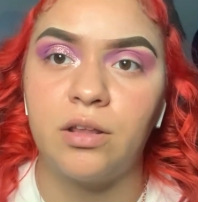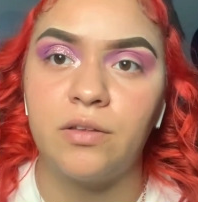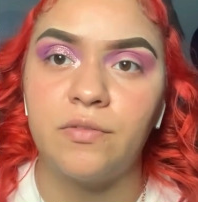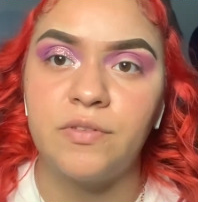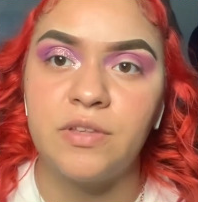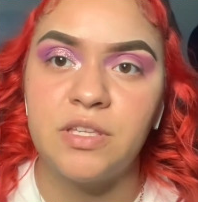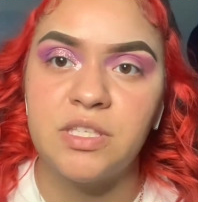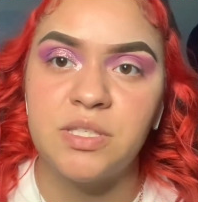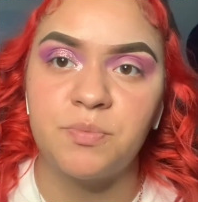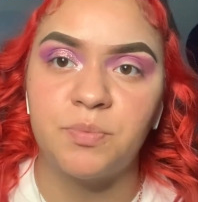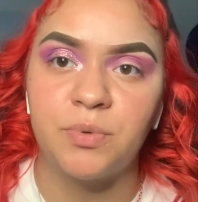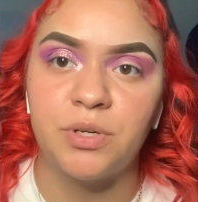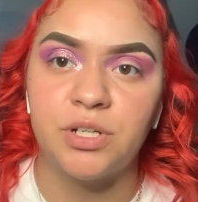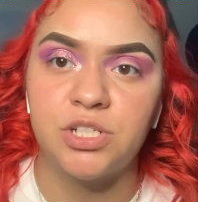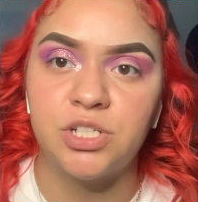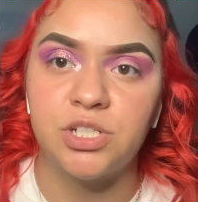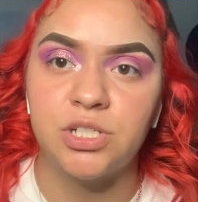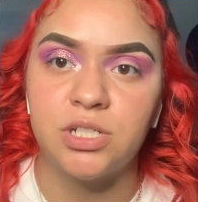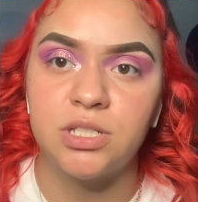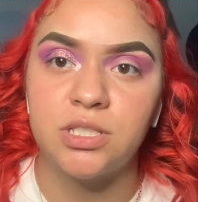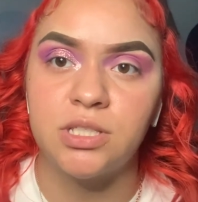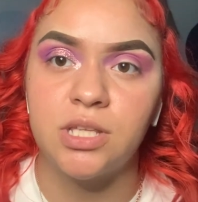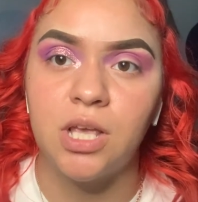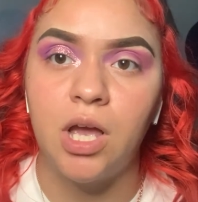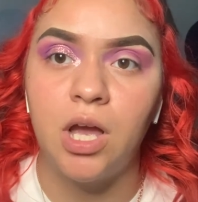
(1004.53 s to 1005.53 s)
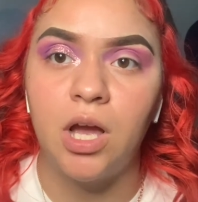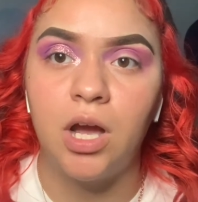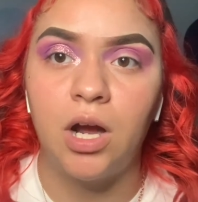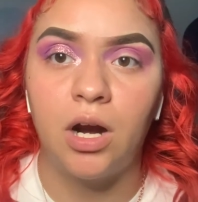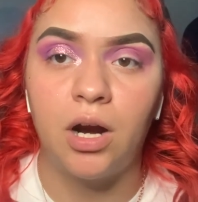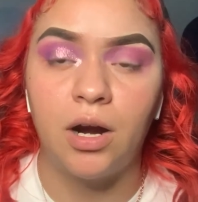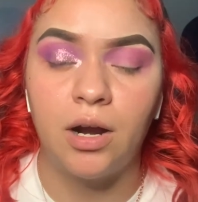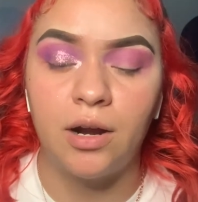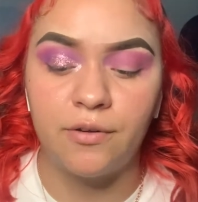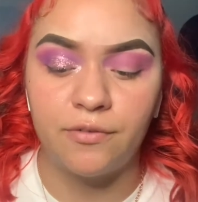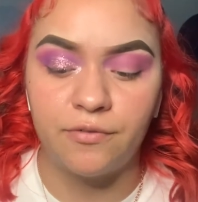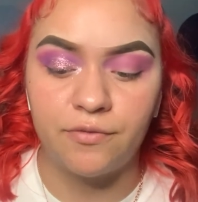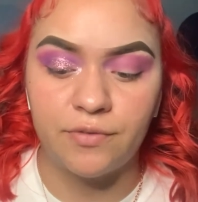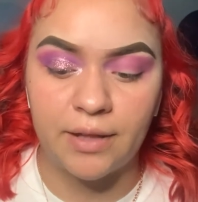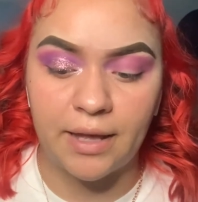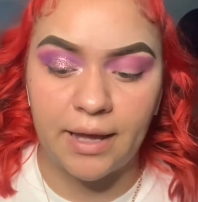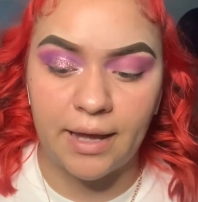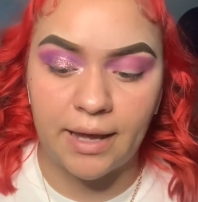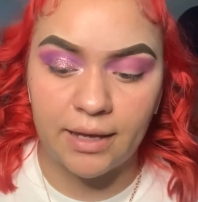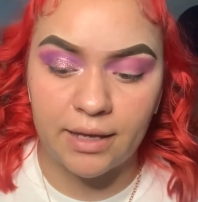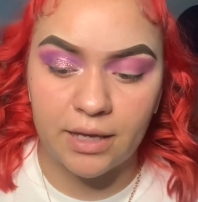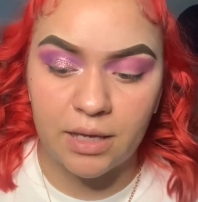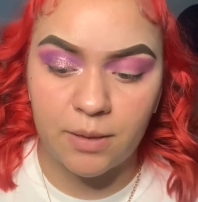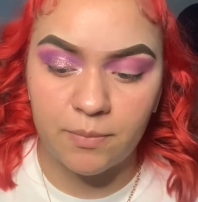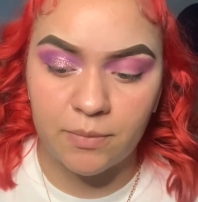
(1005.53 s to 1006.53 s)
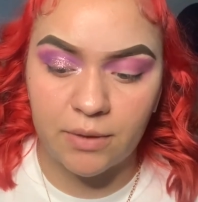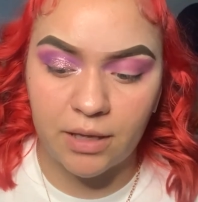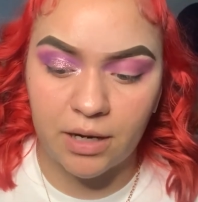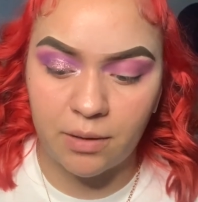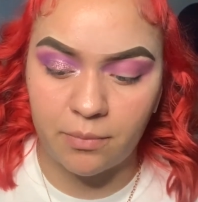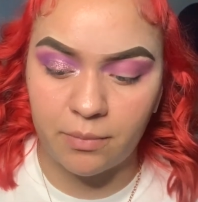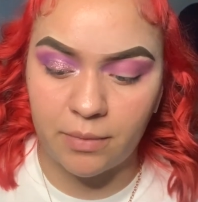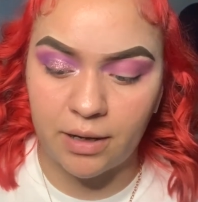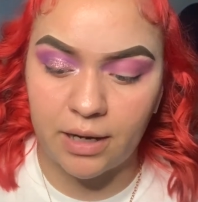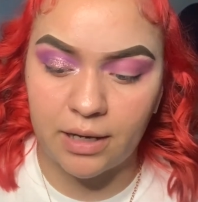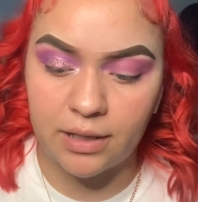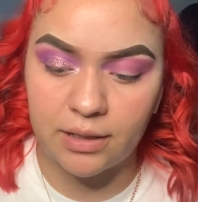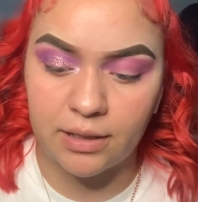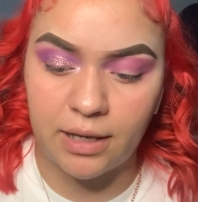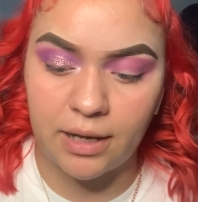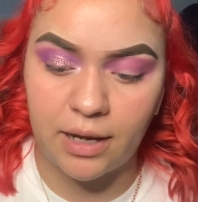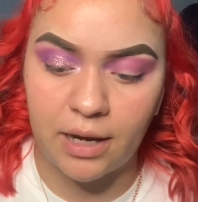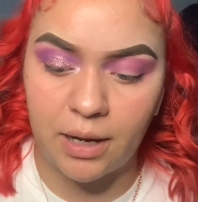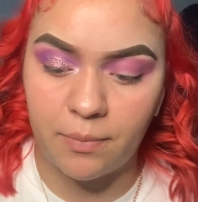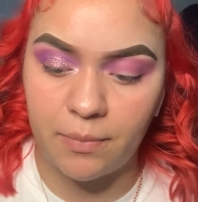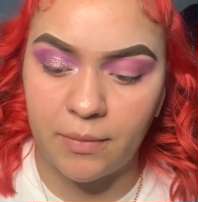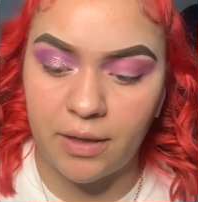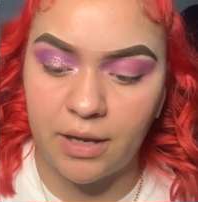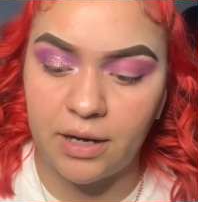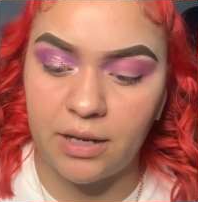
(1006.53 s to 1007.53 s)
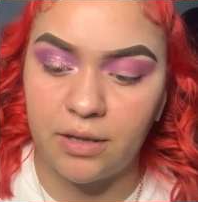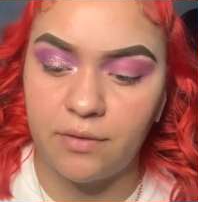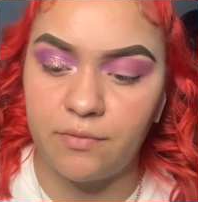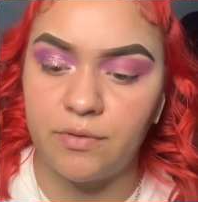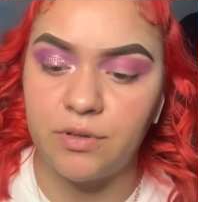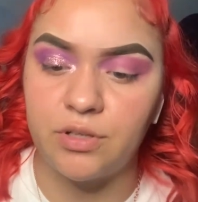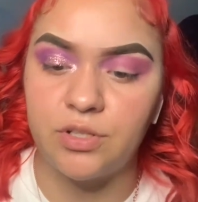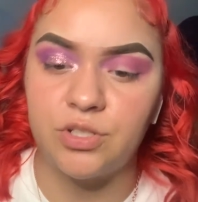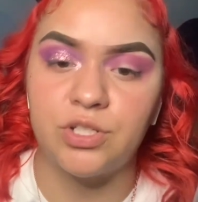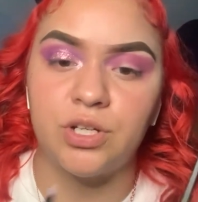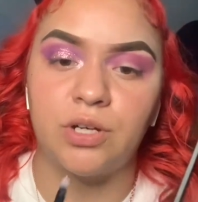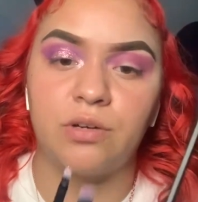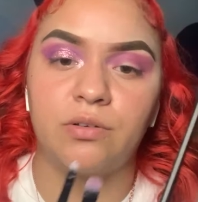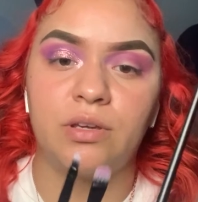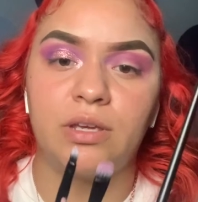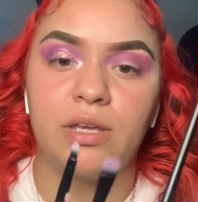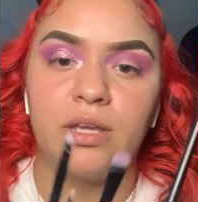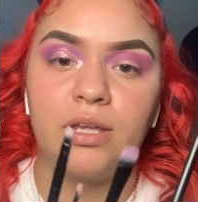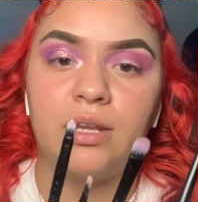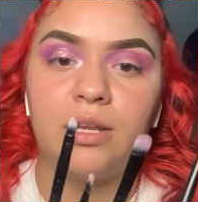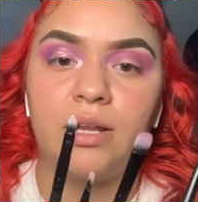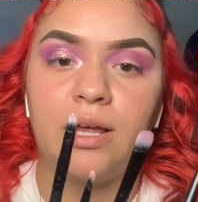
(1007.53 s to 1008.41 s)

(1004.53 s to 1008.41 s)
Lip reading: these brushes are flat. Keep that in mind. Like, I'm not even joking.